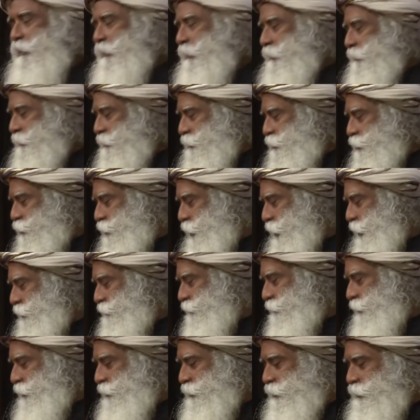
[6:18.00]
its
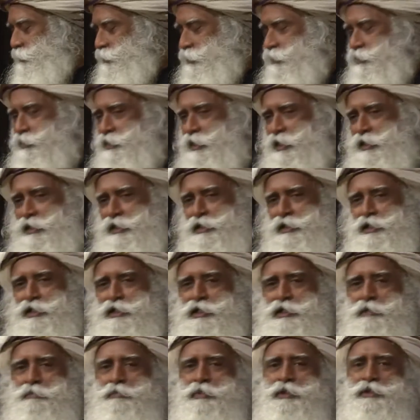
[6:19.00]
strength and its integrity
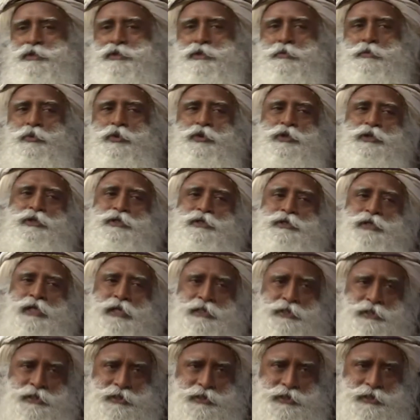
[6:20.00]
depends upon its
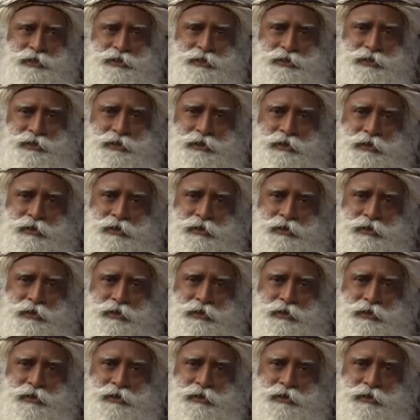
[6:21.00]
density.